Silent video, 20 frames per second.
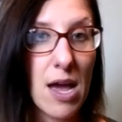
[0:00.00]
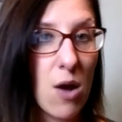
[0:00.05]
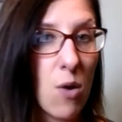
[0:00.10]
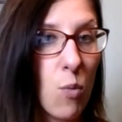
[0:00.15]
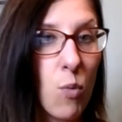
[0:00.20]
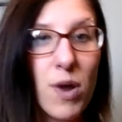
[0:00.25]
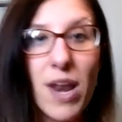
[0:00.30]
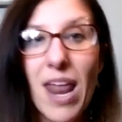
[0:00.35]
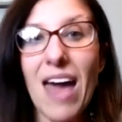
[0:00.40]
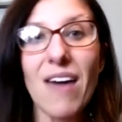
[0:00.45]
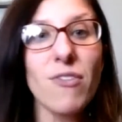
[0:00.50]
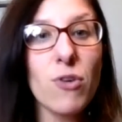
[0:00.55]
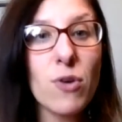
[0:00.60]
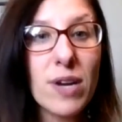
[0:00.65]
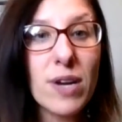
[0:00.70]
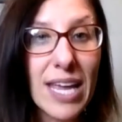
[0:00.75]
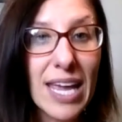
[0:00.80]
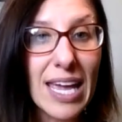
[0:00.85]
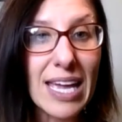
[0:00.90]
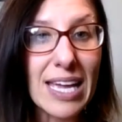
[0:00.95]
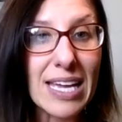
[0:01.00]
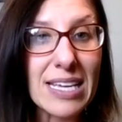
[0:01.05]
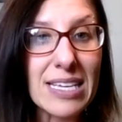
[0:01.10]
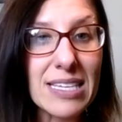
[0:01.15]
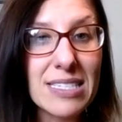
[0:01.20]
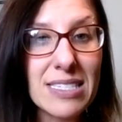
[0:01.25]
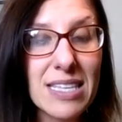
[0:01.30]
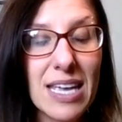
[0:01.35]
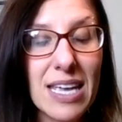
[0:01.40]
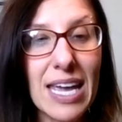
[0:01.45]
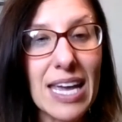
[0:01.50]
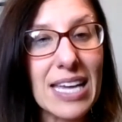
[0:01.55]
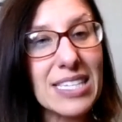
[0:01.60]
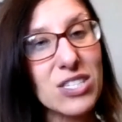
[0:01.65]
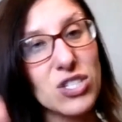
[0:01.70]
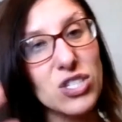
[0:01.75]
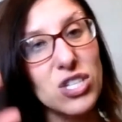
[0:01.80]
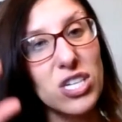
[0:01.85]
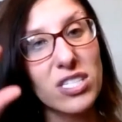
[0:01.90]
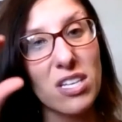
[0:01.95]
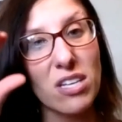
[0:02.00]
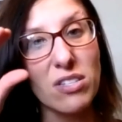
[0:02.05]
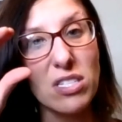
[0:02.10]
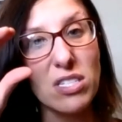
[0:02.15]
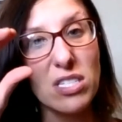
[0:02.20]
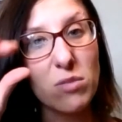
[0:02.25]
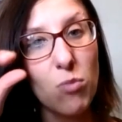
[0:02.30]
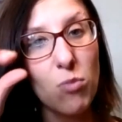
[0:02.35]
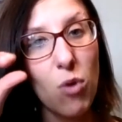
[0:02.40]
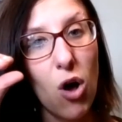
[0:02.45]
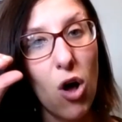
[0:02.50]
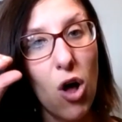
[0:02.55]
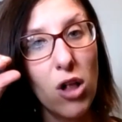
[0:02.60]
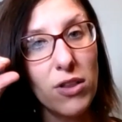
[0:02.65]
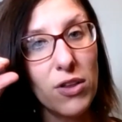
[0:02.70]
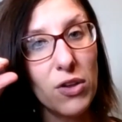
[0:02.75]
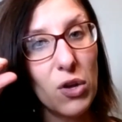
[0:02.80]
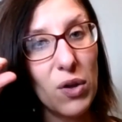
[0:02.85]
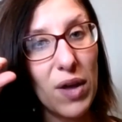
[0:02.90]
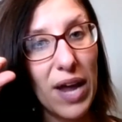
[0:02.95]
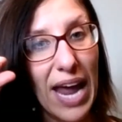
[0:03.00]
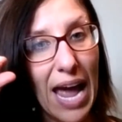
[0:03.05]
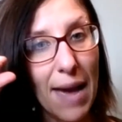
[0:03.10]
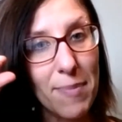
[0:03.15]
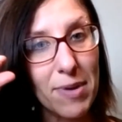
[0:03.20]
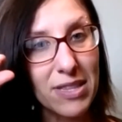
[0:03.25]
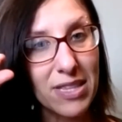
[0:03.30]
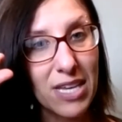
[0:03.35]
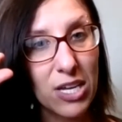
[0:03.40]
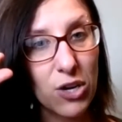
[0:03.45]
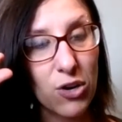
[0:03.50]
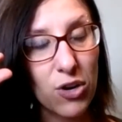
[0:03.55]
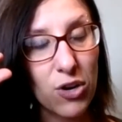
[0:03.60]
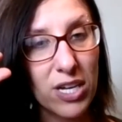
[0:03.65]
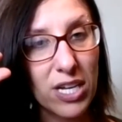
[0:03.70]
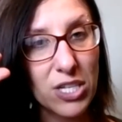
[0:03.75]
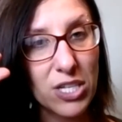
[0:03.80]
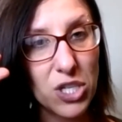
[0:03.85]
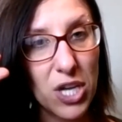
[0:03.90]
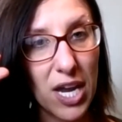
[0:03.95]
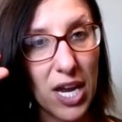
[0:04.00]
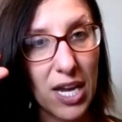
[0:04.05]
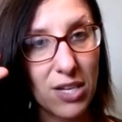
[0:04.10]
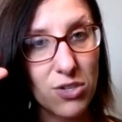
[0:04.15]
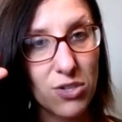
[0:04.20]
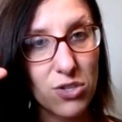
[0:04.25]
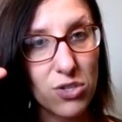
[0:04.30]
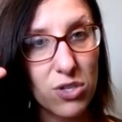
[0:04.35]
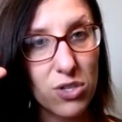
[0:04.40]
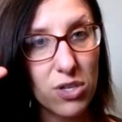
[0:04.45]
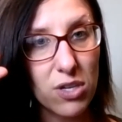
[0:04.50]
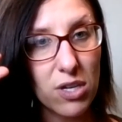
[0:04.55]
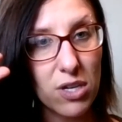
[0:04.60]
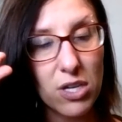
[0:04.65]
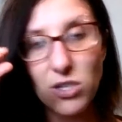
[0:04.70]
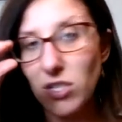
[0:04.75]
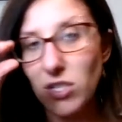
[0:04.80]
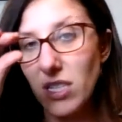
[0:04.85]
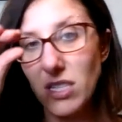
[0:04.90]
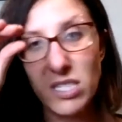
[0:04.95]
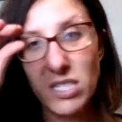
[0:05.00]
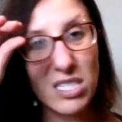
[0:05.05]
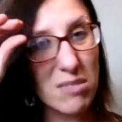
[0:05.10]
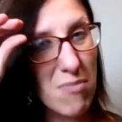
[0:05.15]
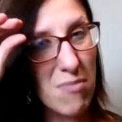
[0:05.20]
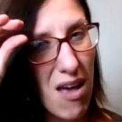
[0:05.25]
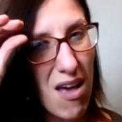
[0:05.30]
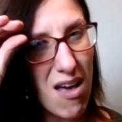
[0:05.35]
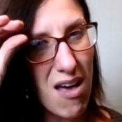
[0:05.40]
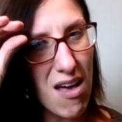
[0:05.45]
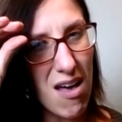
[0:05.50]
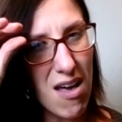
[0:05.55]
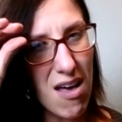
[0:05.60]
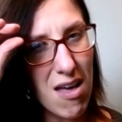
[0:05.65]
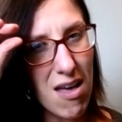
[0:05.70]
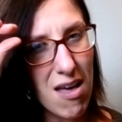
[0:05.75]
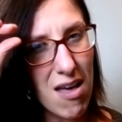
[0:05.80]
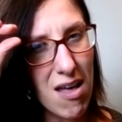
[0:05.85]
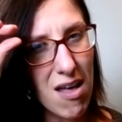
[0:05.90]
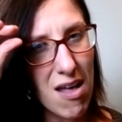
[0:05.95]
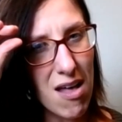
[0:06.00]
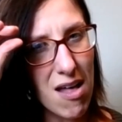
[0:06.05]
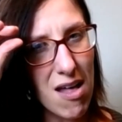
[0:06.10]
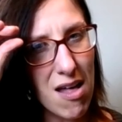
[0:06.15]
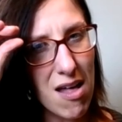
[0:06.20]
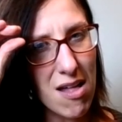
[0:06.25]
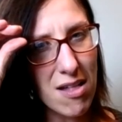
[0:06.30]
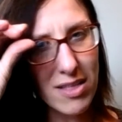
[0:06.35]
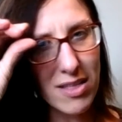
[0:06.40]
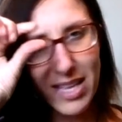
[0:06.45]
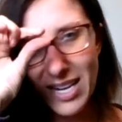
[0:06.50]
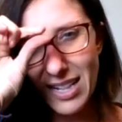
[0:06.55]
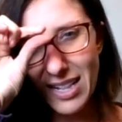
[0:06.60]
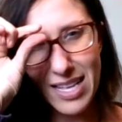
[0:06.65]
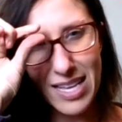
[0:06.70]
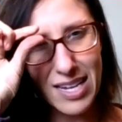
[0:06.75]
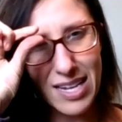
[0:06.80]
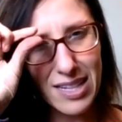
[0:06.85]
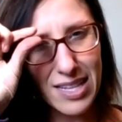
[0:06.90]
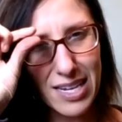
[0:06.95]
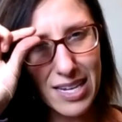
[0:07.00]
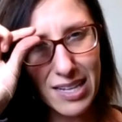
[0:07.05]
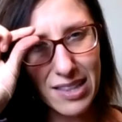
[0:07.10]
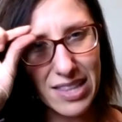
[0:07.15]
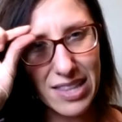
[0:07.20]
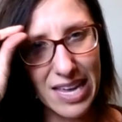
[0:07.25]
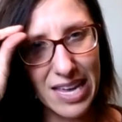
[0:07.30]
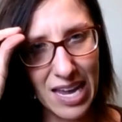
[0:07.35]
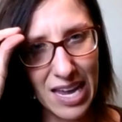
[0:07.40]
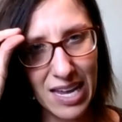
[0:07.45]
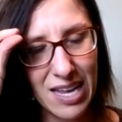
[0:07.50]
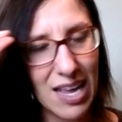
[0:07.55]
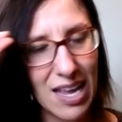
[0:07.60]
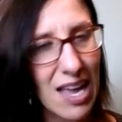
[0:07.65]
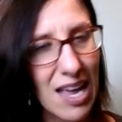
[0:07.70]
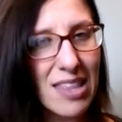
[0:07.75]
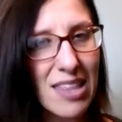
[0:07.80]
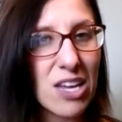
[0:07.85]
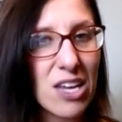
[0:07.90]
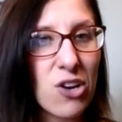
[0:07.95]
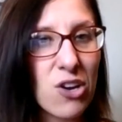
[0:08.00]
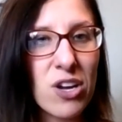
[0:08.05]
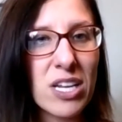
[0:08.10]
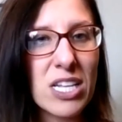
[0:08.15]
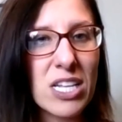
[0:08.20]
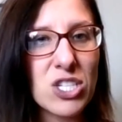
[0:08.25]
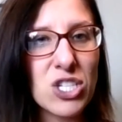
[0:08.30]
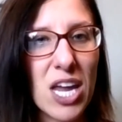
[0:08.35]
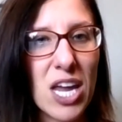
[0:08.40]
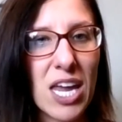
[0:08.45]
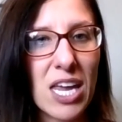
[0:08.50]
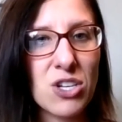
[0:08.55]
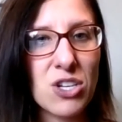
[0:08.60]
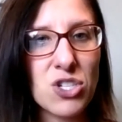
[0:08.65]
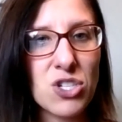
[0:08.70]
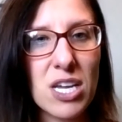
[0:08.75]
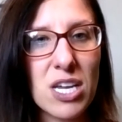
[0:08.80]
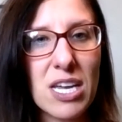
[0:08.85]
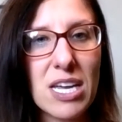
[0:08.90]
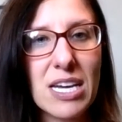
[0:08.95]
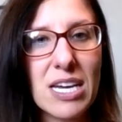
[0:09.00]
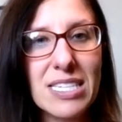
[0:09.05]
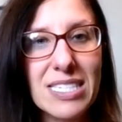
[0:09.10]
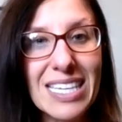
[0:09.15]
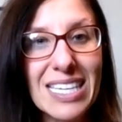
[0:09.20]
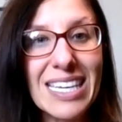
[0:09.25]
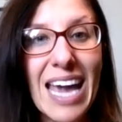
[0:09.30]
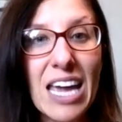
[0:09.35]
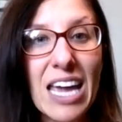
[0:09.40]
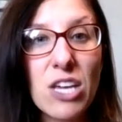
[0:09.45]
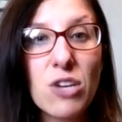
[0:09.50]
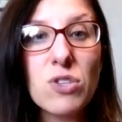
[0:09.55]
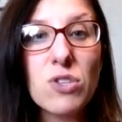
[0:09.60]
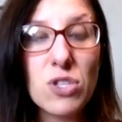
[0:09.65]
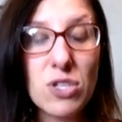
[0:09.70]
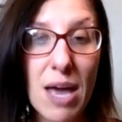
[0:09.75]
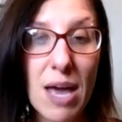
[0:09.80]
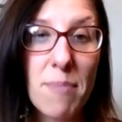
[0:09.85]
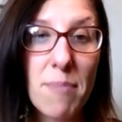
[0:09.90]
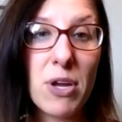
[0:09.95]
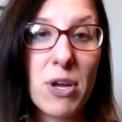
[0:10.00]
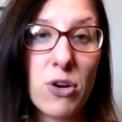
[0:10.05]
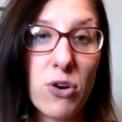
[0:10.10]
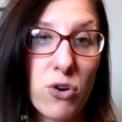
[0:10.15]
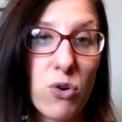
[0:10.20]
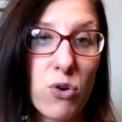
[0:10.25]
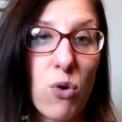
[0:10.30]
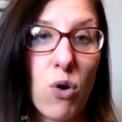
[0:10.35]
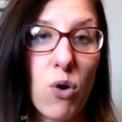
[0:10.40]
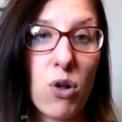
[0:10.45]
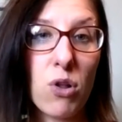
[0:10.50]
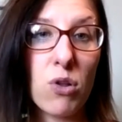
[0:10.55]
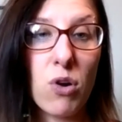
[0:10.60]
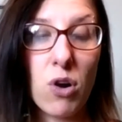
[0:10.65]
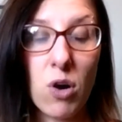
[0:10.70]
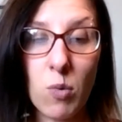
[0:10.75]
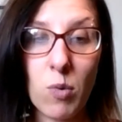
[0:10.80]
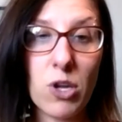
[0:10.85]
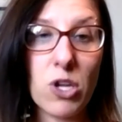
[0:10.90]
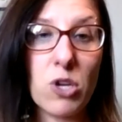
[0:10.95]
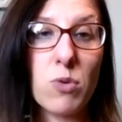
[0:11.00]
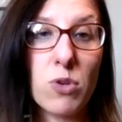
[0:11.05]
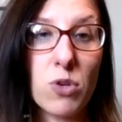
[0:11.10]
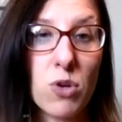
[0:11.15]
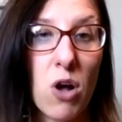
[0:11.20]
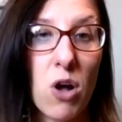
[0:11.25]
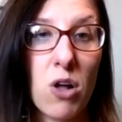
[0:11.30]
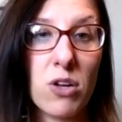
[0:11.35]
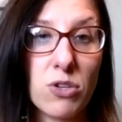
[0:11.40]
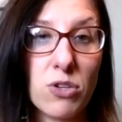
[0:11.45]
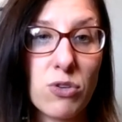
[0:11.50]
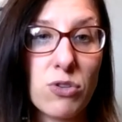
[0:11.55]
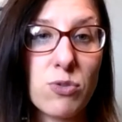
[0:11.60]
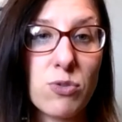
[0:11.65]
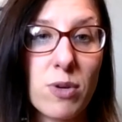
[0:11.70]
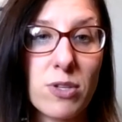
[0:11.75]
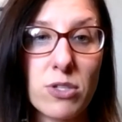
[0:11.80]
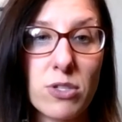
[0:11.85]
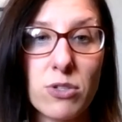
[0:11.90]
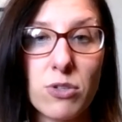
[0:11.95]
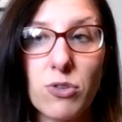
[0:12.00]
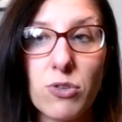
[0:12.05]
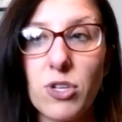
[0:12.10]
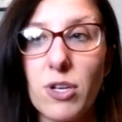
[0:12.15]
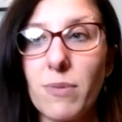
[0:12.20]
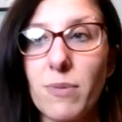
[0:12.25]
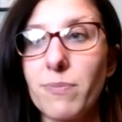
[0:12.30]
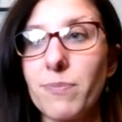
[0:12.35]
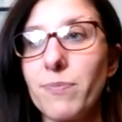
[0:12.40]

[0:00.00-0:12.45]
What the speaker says: Whatever it is, it's just a small little habit that you're going to change. Just a small little thing that you're going to change to get you to that bigger goal, or what you would call a New Year's resolution.